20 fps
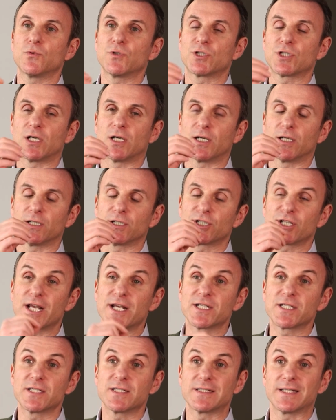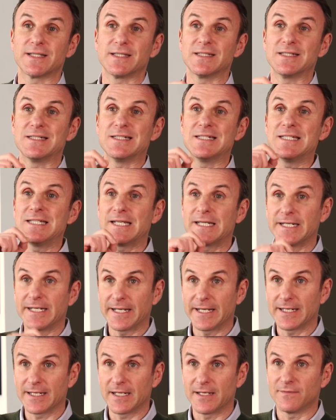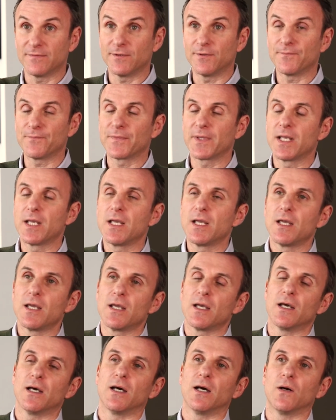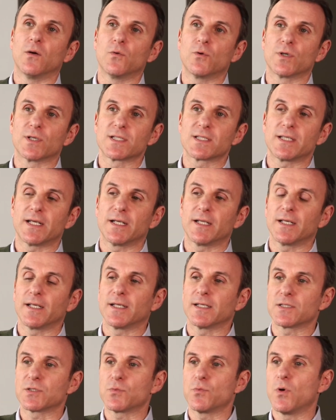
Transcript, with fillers: which are changes at the D N A level. Uh, we're studying as